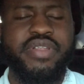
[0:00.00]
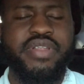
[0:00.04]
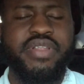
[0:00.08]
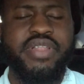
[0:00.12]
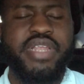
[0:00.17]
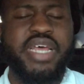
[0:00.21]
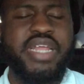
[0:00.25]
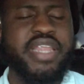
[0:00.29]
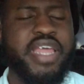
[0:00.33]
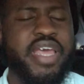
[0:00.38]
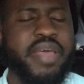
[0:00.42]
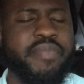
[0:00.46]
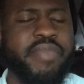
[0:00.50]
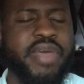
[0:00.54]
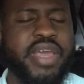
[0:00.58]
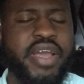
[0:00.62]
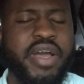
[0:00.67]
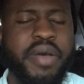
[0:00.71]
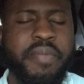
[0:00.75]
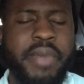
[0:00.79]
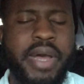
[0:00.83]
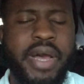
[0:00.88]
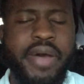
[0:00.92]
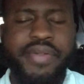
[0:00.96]
that they may
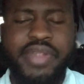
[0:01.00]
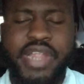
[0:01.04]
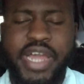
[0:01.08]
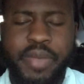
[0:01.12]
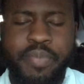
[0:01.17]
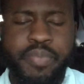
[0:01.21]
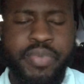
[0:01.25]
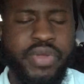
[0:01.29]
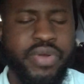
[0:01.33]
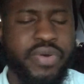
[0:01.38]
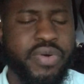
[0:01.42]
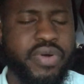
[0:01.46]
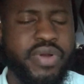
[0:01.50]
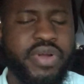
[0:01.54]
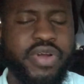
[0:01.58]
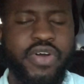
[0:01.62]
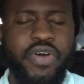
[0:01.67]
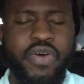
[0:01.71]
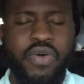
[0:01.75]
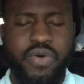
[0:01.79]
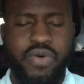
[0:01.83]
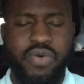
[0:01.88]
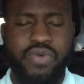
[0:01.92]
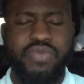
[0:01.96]
come out like pure
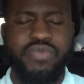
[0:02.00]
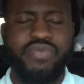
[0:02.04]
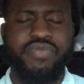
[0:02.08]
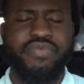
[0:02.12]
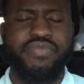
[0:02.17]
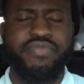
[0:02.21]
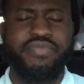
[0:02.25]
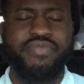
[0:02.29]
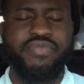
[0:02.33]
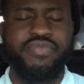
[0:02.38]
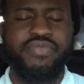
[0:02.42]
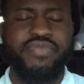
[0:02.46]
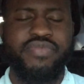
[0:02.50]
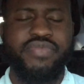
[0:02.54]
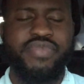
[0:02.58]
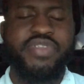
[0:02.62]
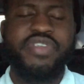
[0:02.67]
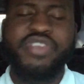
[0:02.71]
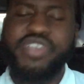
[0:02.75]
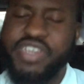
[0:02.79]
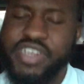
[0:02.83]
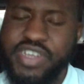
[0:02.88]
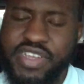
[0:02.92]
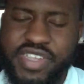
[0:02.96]
gold,
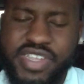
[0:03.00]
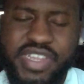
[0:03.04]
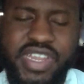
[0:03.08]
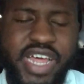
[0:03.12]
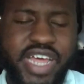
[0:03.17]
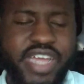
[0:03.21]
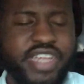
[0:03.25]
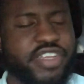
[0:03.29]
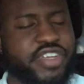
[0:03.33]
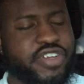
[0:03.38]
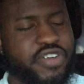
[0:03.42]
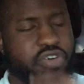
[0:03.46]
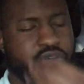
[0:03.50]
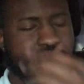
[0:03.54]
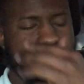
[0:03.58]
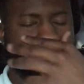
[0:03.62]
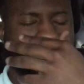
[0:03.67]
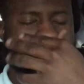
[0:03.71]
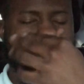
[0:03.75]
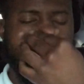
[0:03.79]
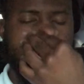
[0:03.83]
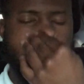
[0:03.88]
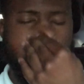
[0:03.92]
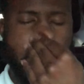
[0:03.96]
just like Job
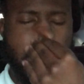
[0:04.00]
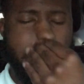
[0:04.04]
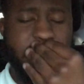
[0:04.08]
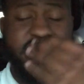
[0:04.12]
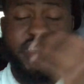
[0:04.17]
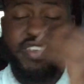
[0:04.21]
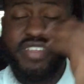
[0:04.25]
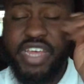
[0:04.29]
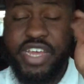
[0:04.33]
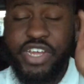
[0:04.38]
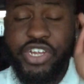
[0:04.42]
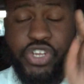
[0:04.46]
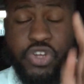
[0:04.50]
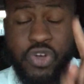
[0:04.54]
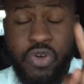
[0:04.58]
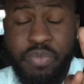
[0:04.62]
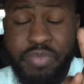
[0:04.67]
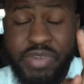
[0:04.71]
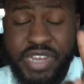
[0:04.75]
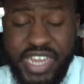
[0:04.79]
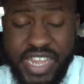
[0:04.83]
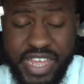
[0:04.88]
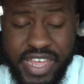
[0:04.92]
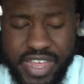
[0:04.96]
said and just like Job
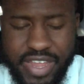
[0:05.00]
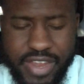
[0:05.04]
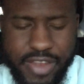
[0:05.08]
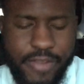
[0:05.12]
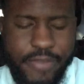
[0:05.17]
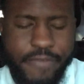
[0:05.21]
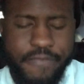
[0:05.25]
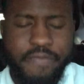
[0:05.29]
did.